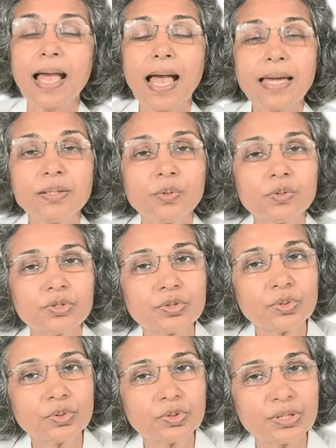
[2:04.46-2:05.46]
And
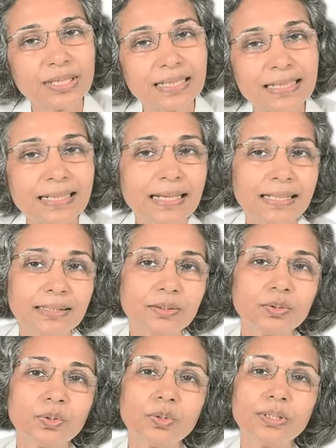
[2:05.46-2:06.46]
also he had
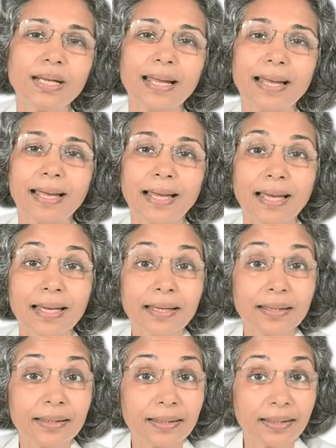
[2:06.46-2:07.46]
undergone
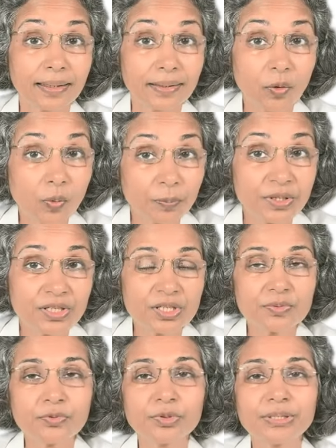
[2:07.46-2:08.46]

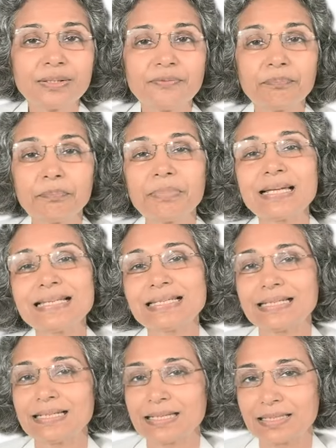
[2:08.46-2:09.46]
operation for the breast
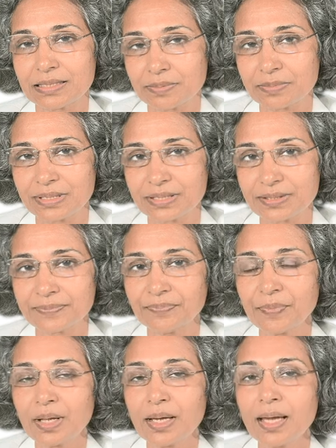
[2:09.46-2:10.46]
enlargement,
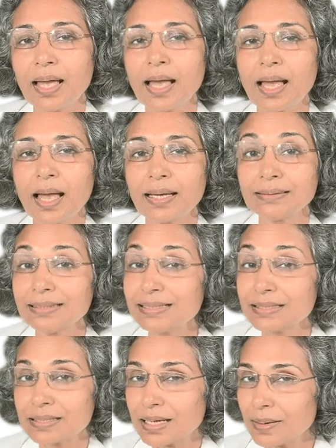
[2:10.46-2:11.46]
that
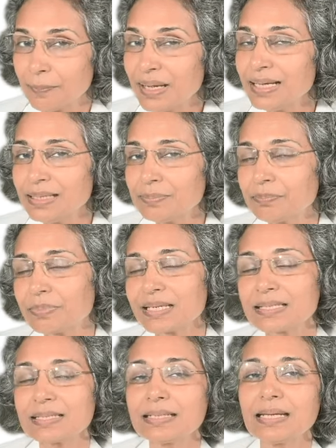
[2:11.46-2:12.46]
is male
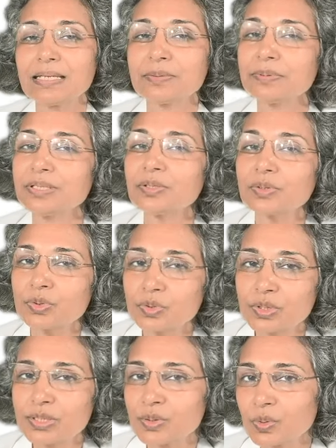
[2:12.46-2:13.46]
breast enlargement,
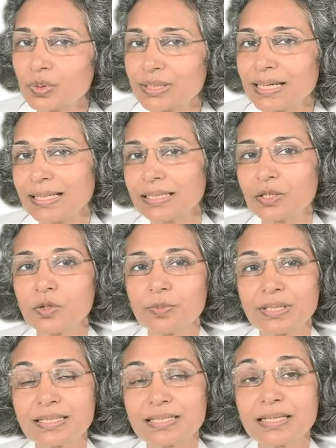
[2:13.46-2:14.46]
usually called
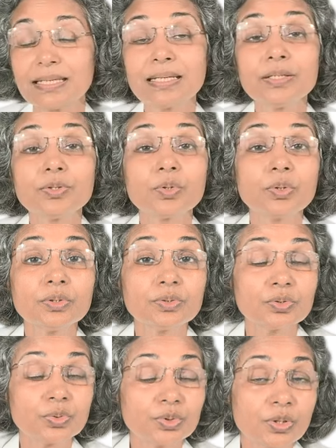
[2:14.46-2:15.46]
gynecomastia, in
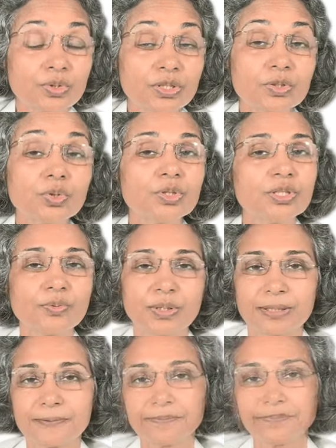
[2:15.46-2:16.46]

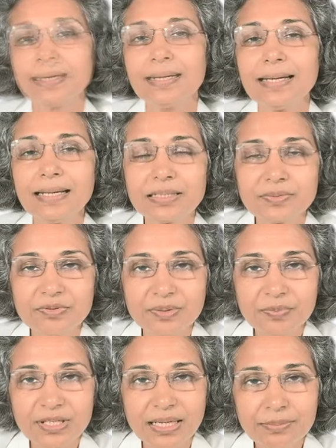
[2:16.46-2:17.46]
2021. Next,
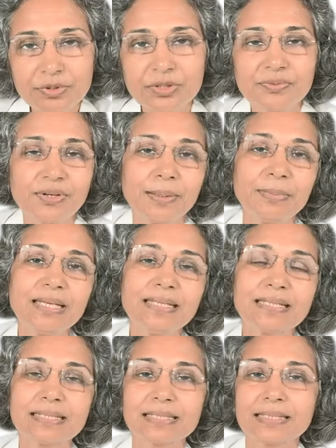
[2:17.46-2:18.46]
when we come to the family
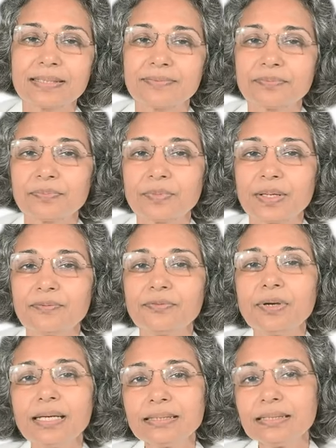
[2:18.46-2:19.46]
history,
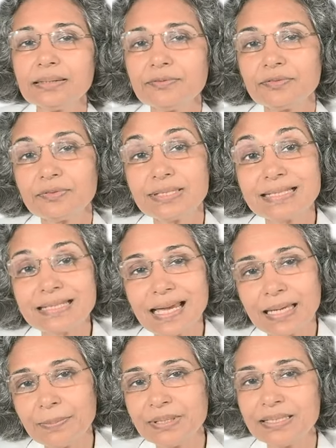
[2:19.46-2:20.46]
father was
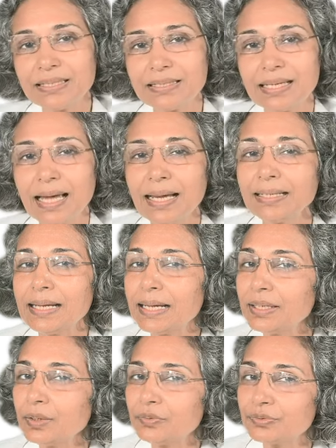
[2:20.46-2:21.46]
diabetic and
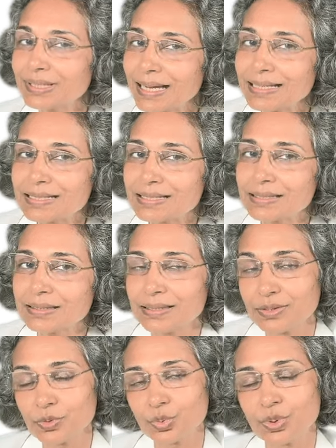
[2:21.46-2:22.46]
died of cancer
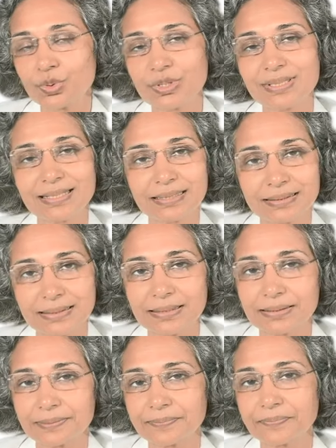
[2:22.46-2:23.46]
in
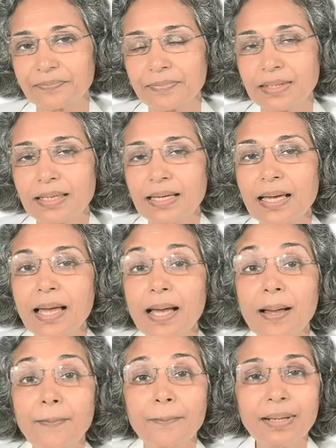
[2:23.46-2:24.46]
2013.
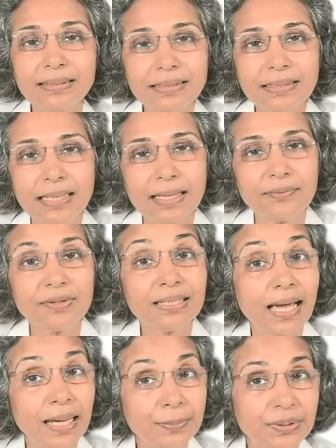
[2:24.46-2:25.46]
Mother having
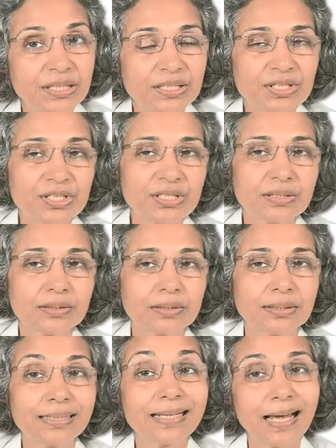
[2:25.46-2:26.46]
hypertension
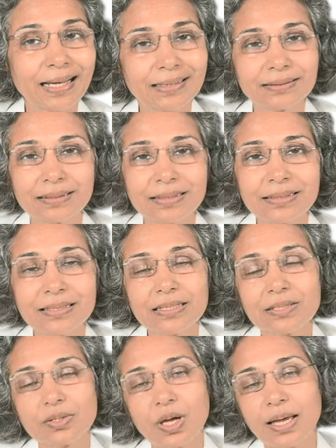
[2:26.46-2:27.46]
and
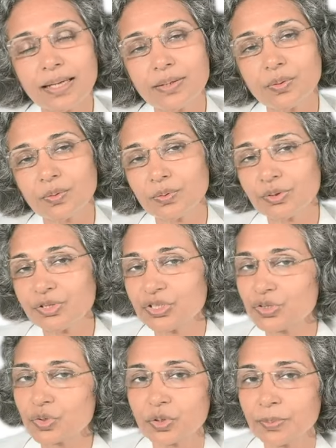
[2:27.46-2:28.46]
arthritis, and she
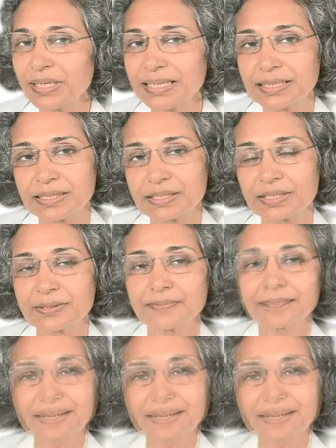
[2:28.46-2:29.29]
is on medication.